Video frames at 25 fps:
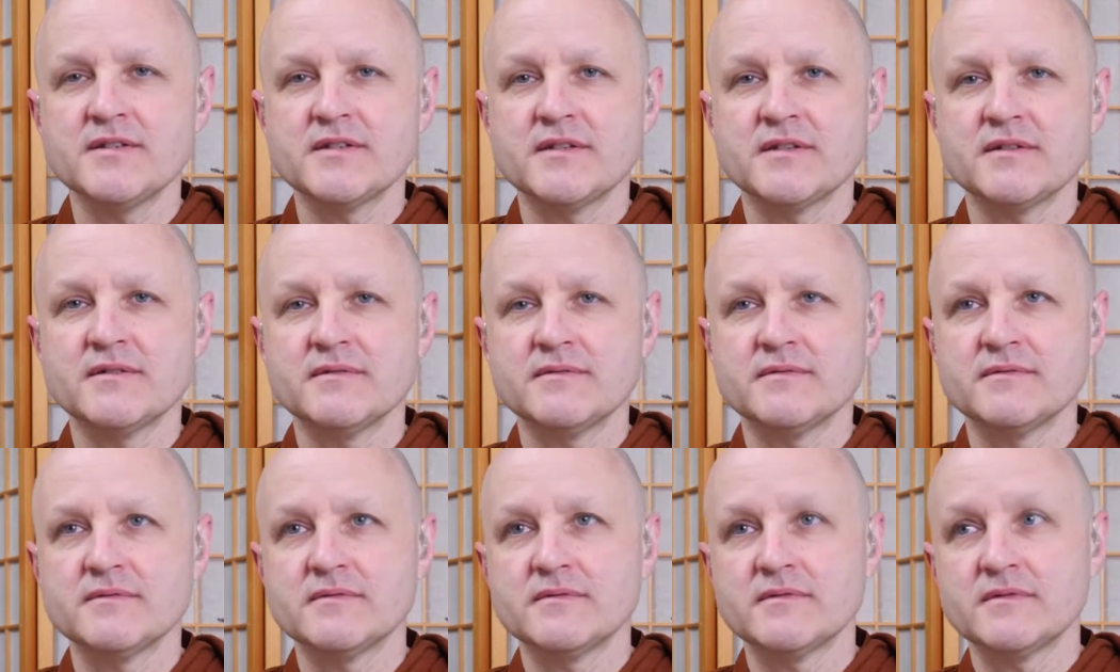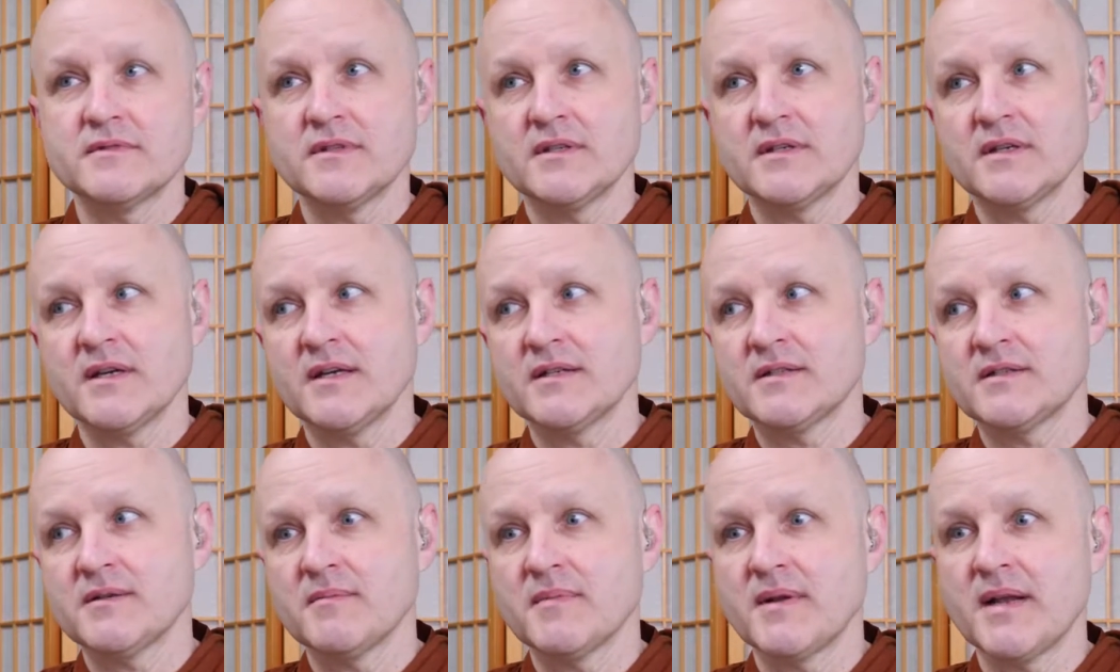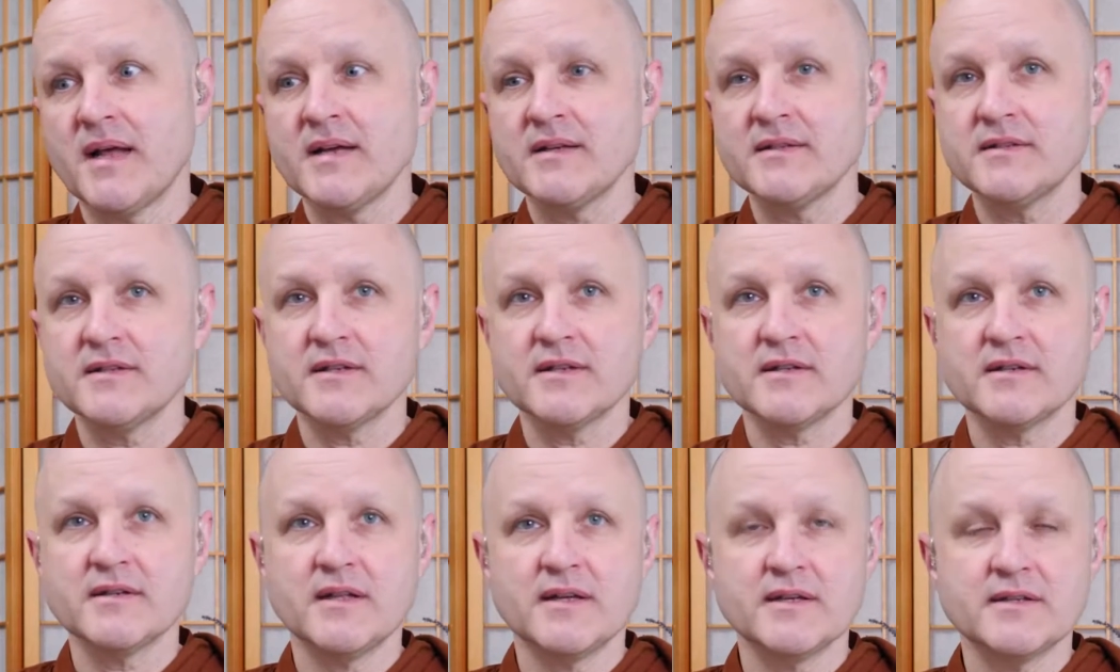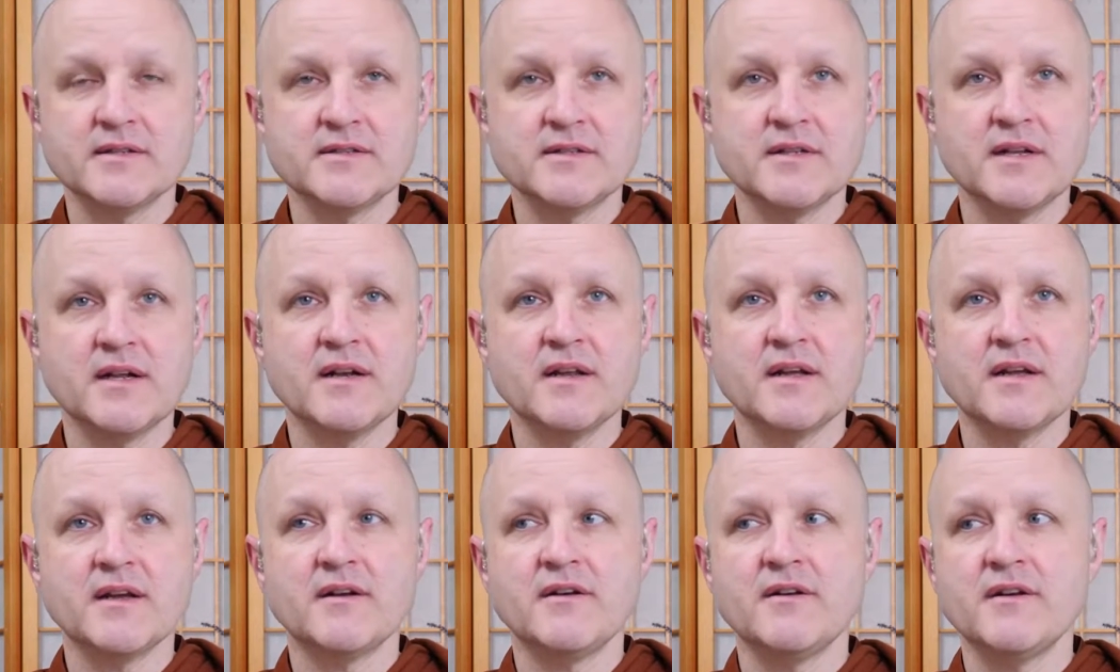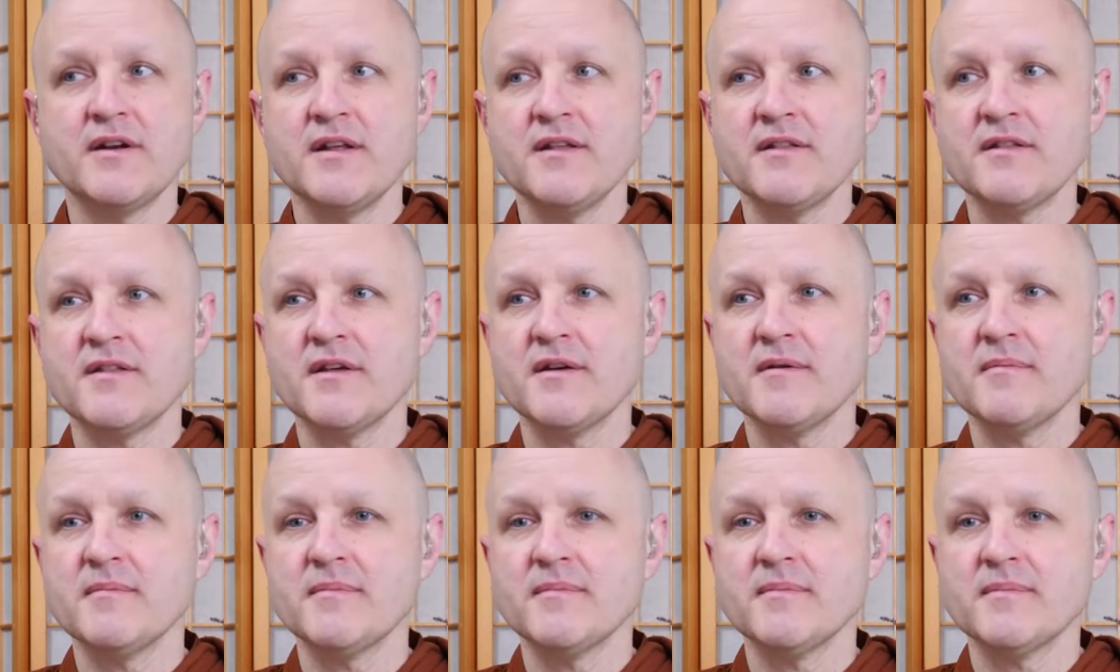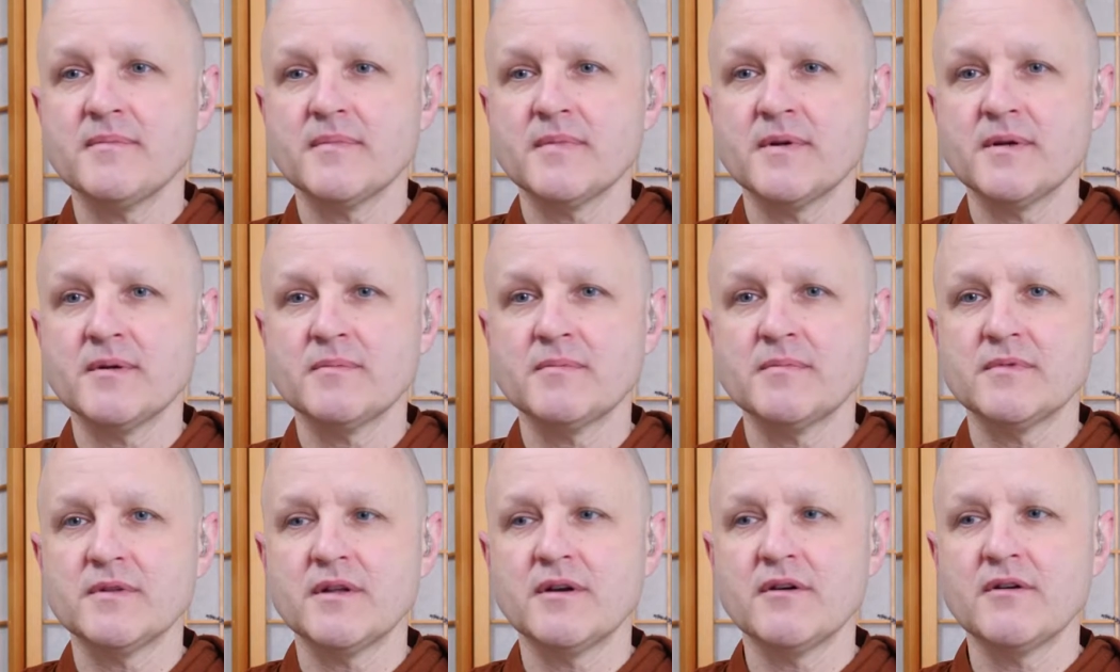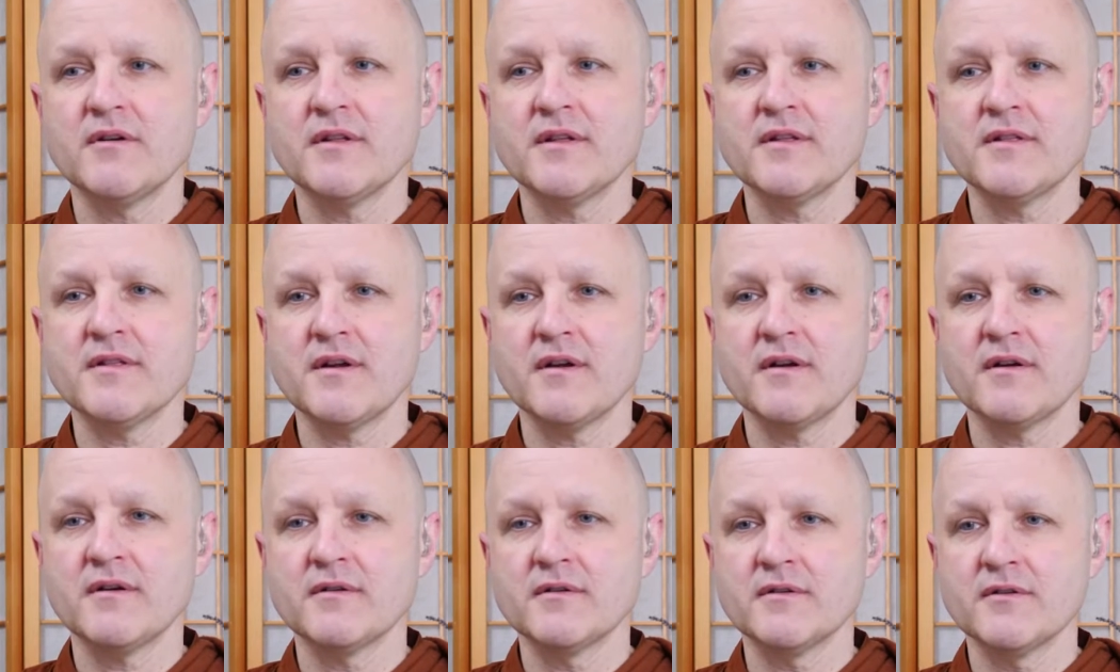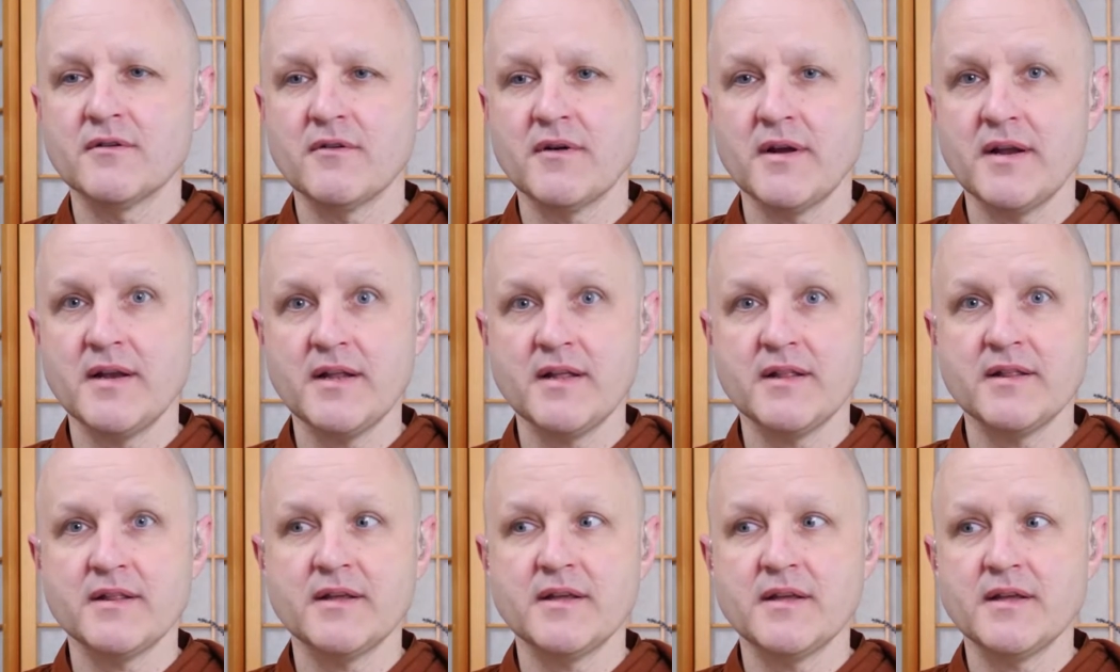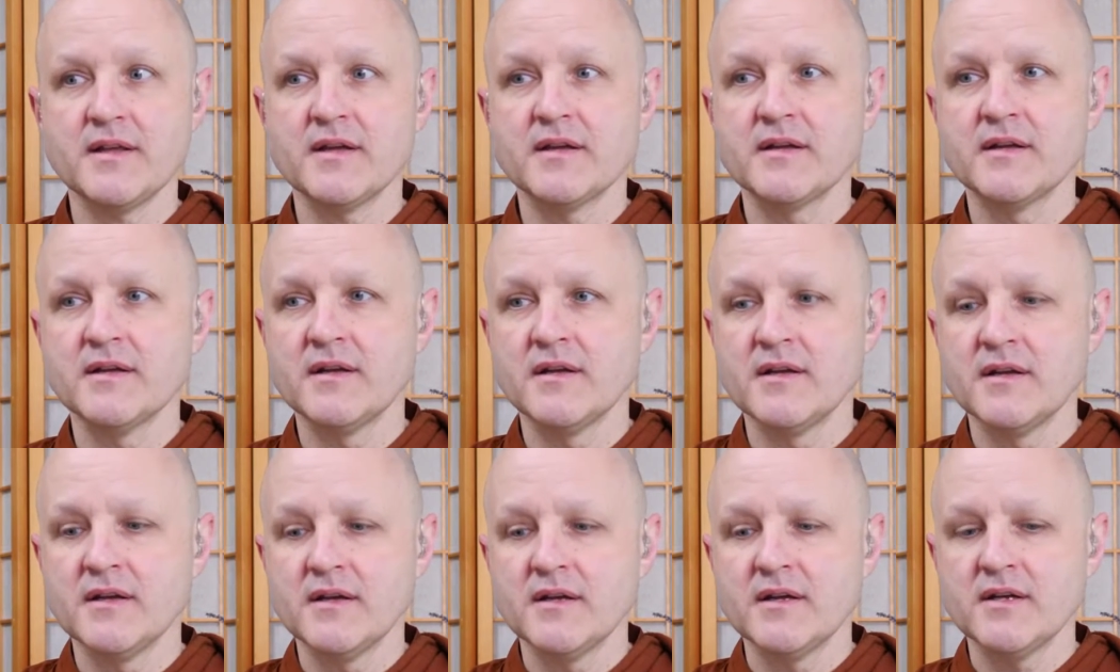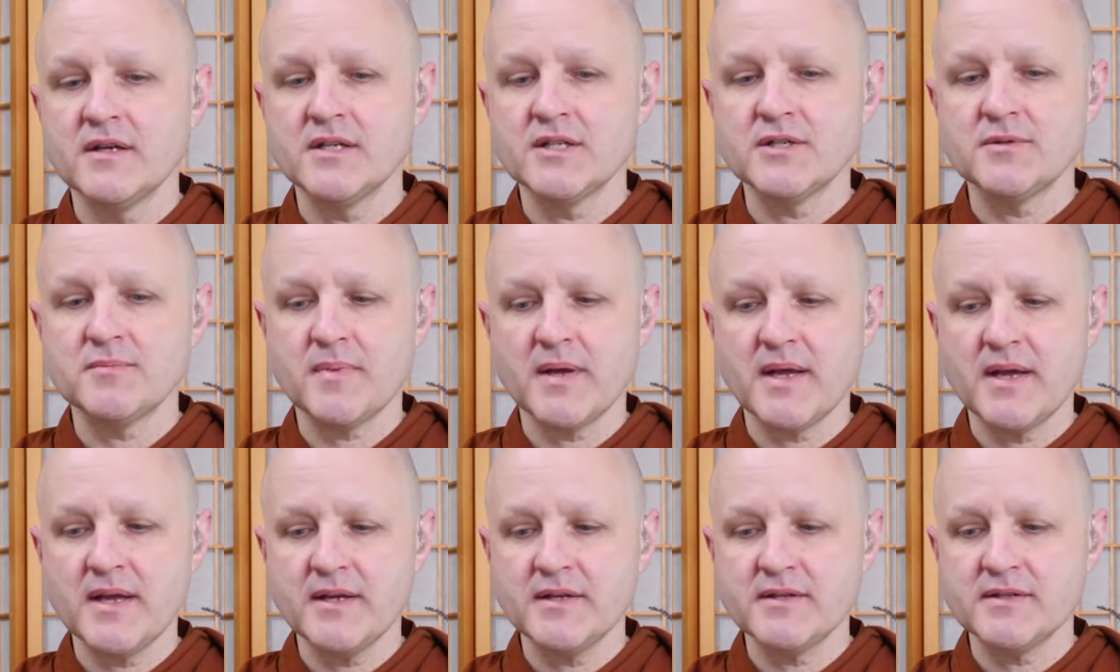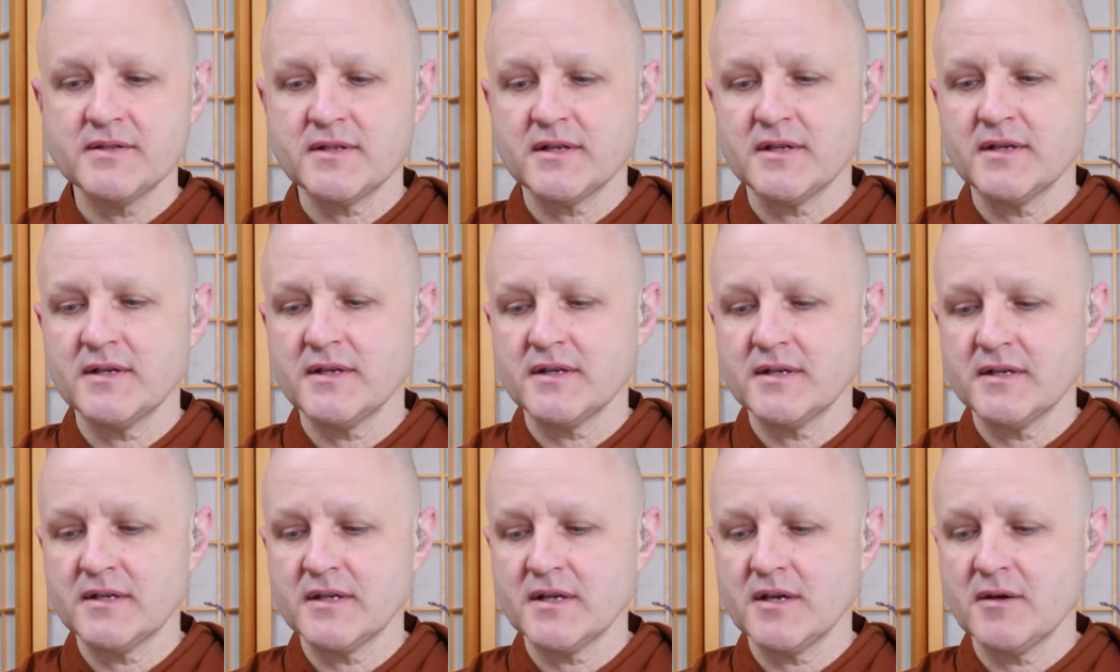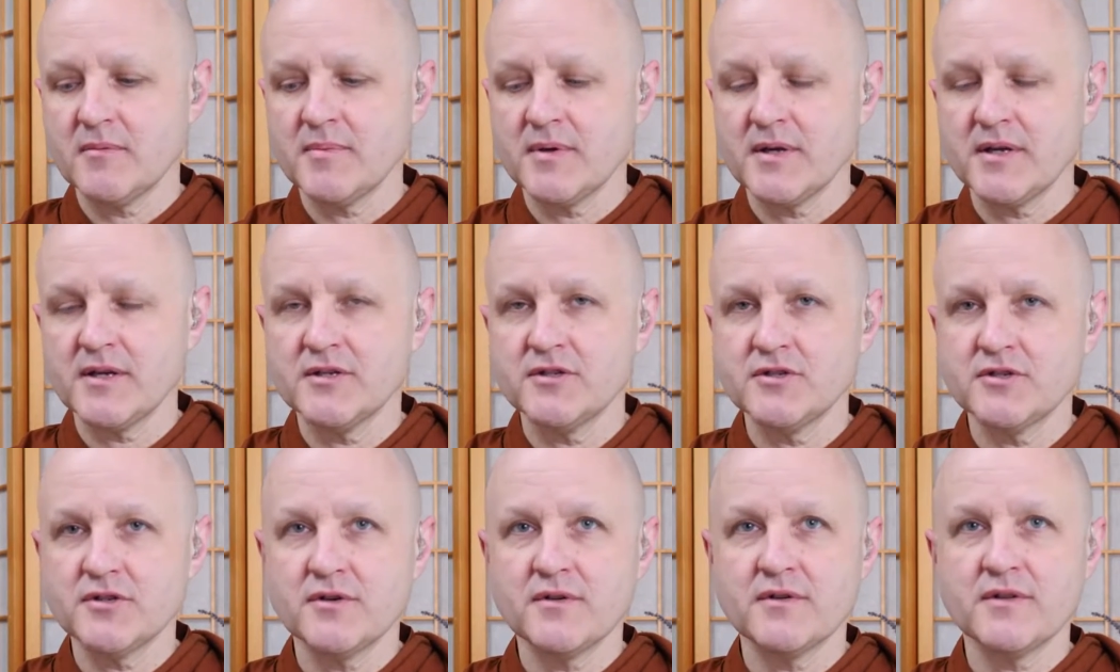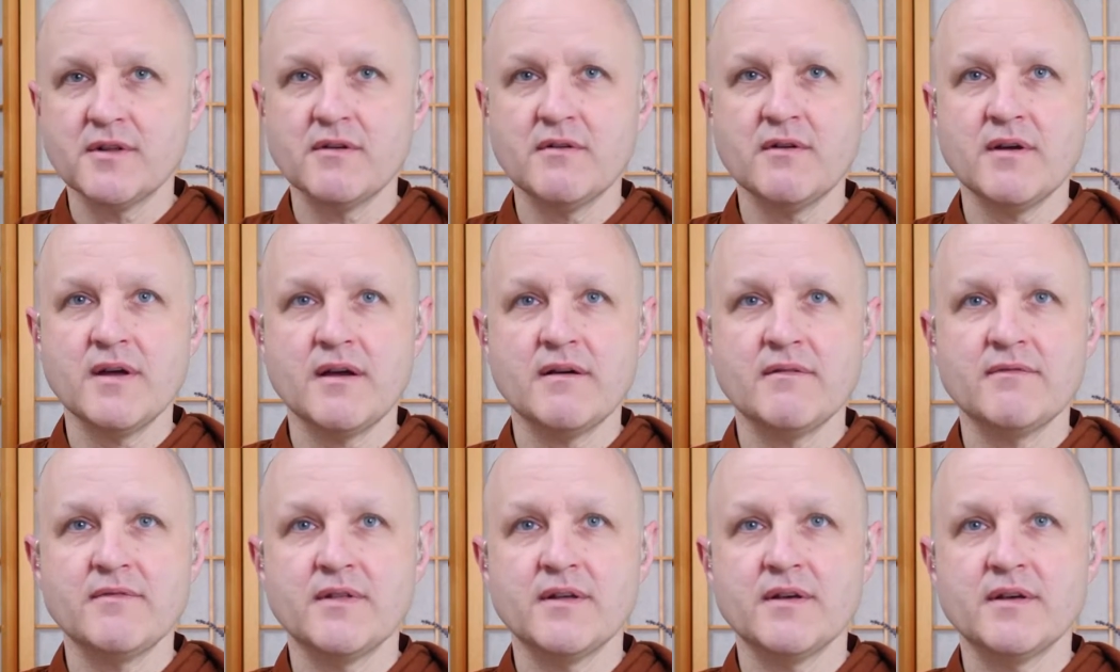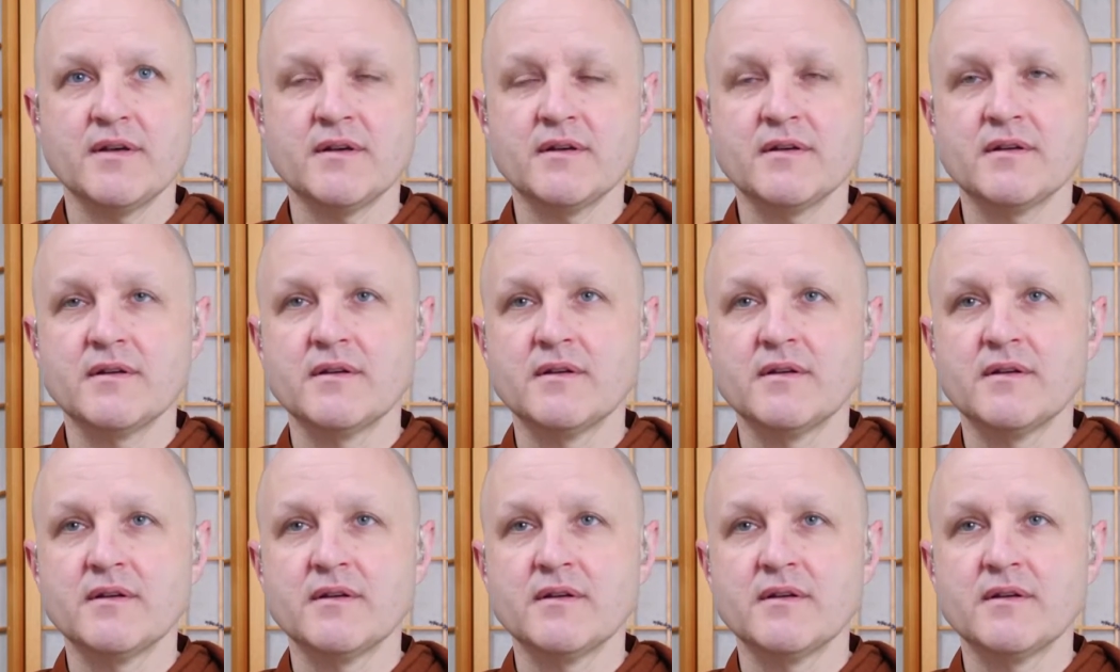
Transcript: And as a monastic, like studying underneath them, literally they're creating the space and helping ensure that you have the